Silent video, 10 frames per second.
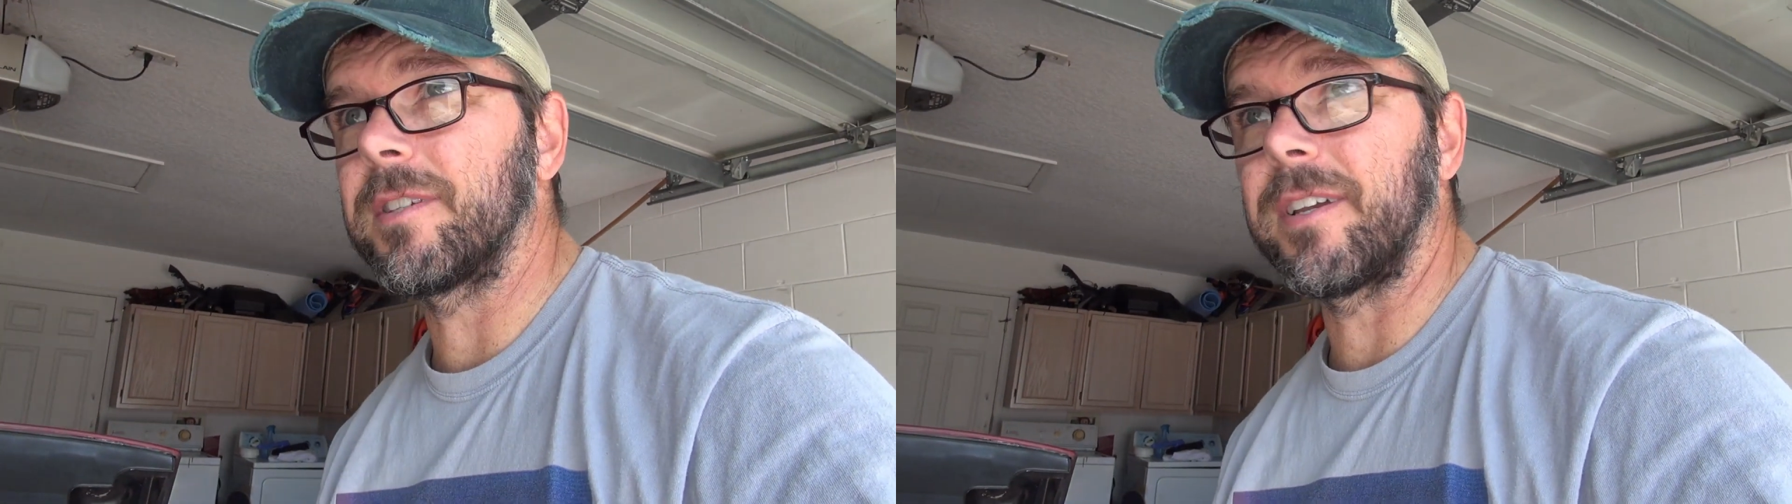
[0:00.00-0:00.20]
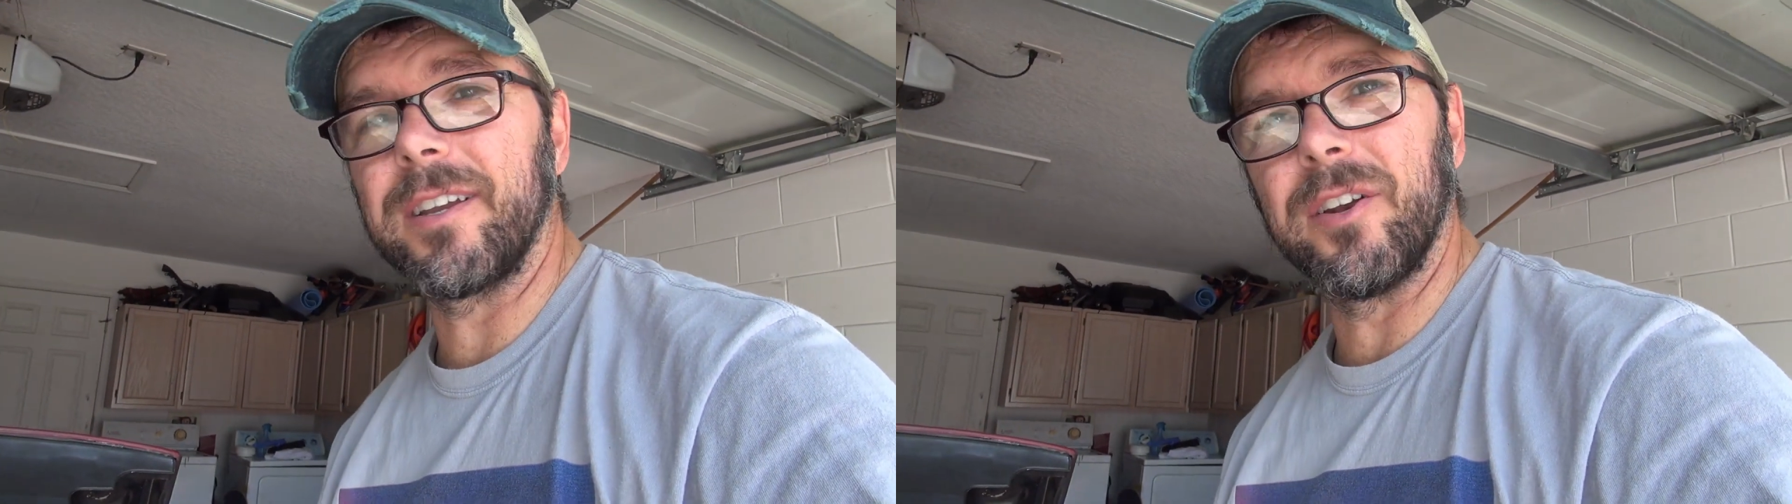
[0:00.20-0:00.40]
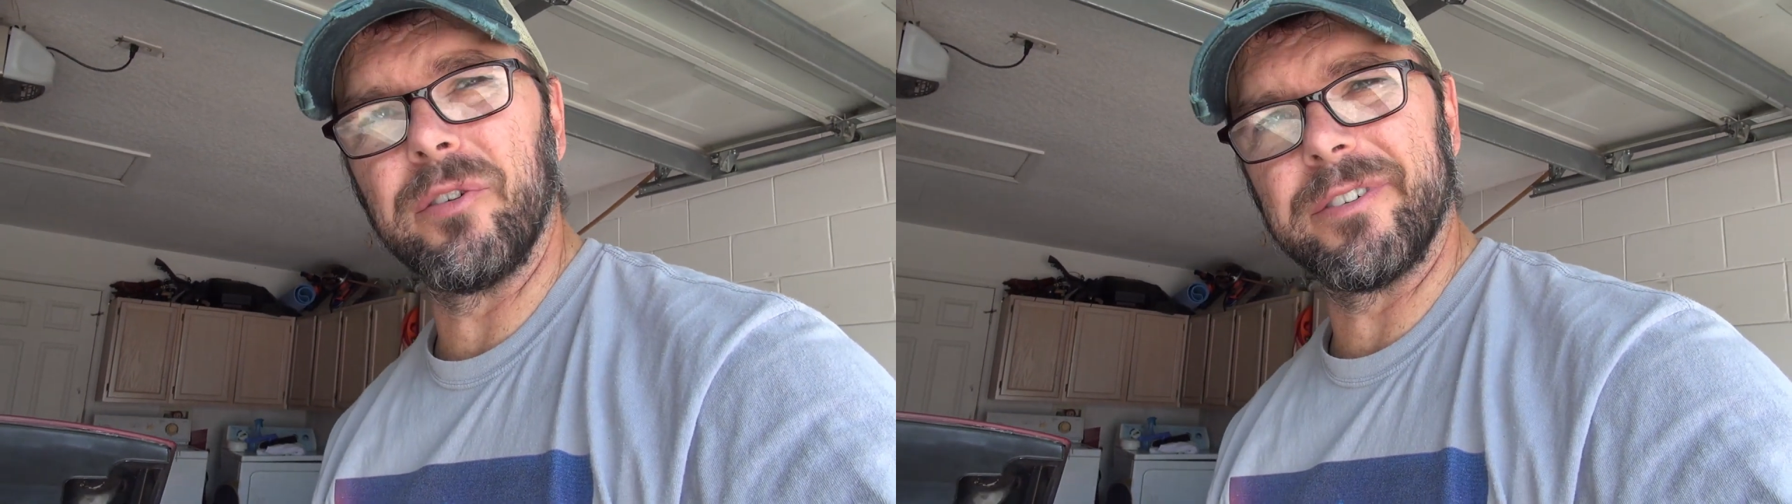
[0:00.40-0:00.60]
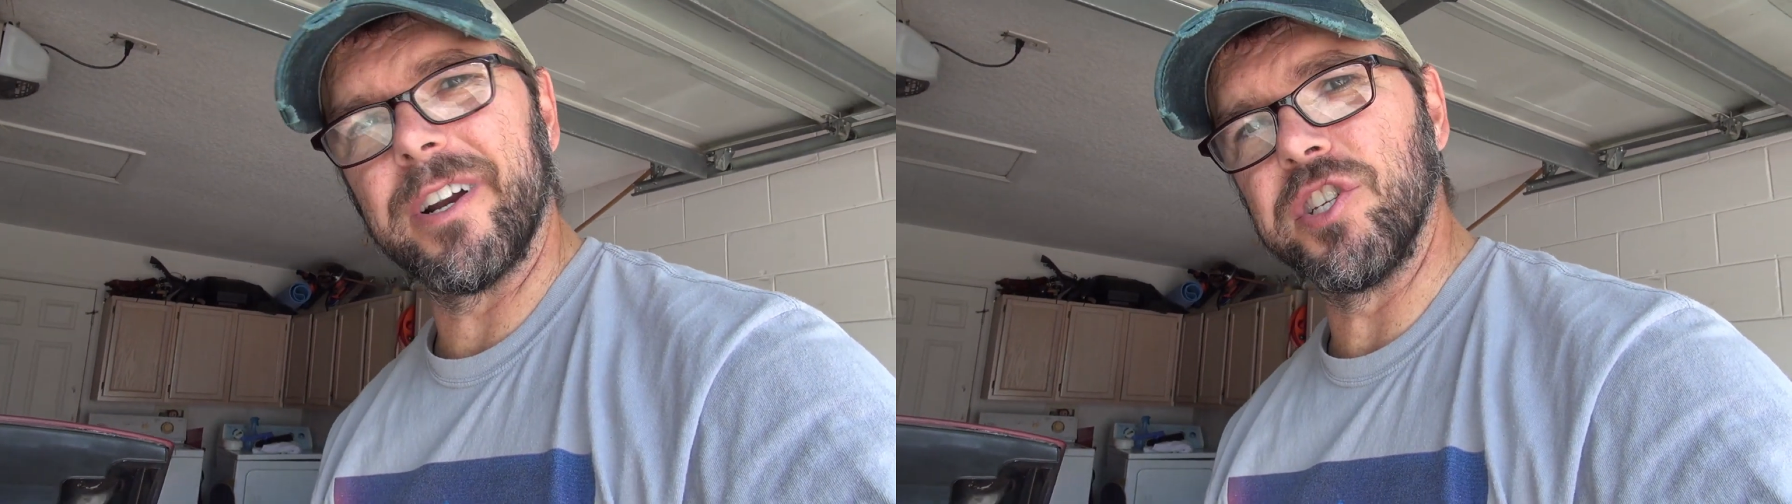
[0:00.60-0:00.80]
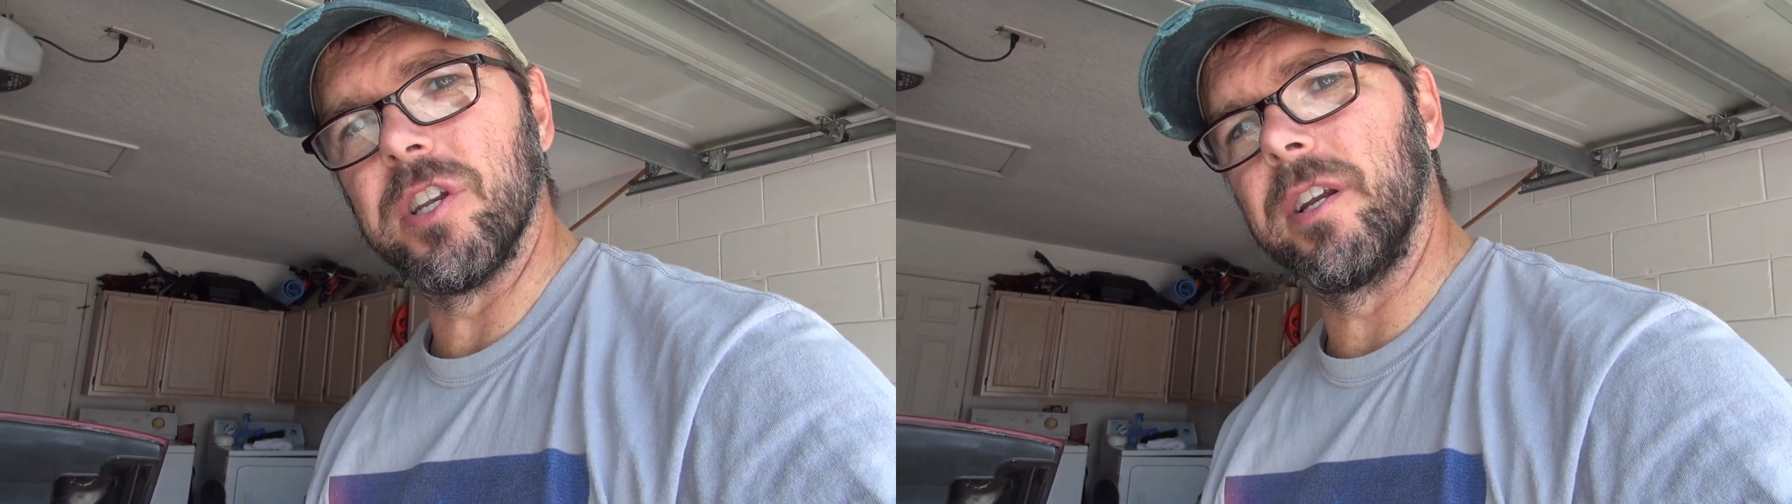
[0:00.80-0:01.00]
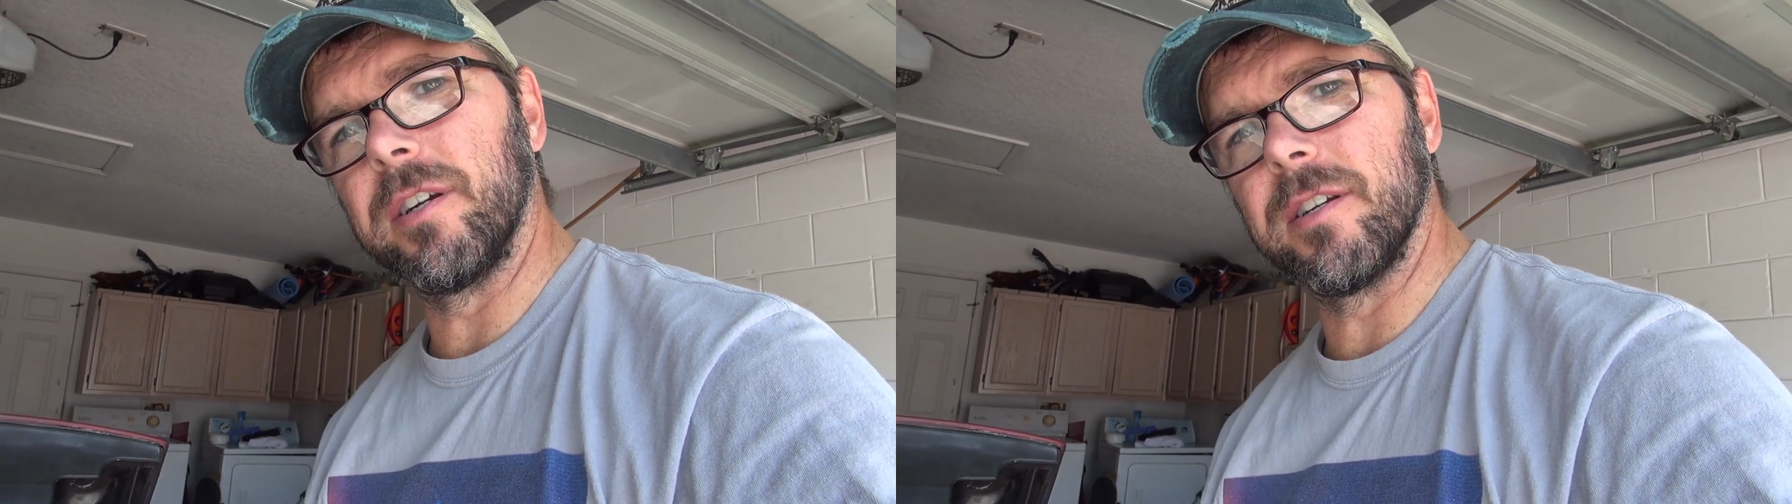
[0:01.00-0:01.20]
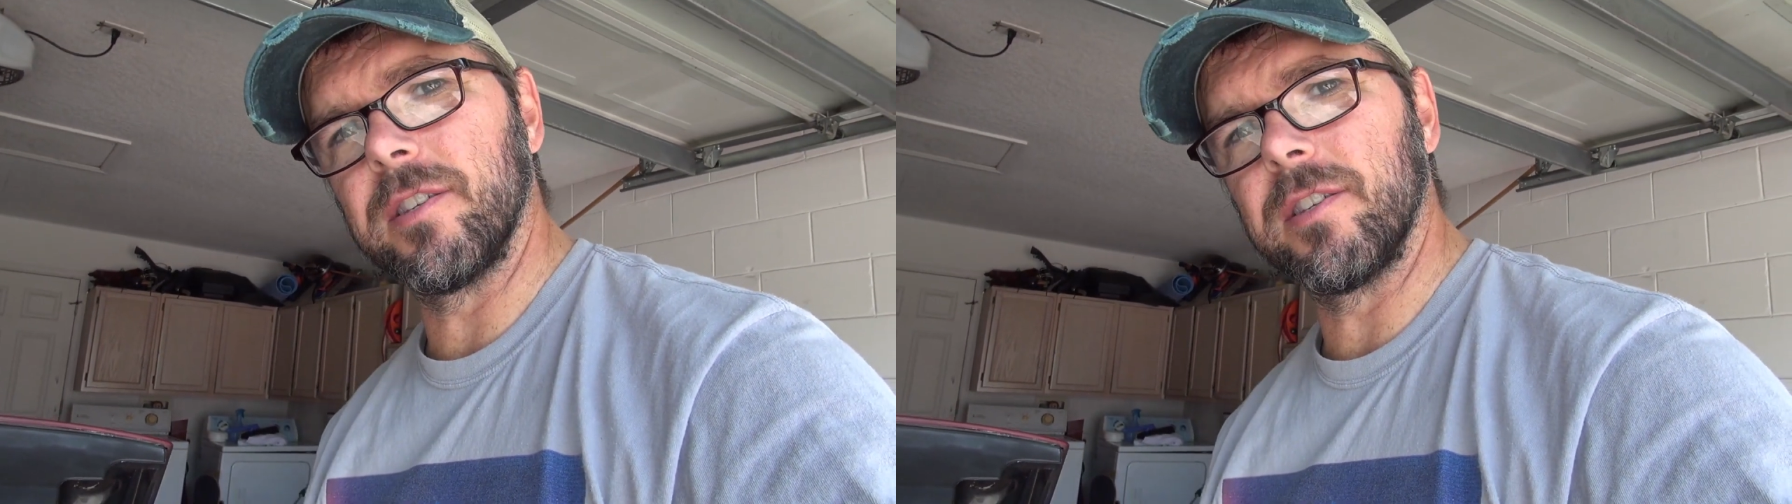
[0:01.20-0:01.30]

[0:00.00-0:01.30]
like an over-engineered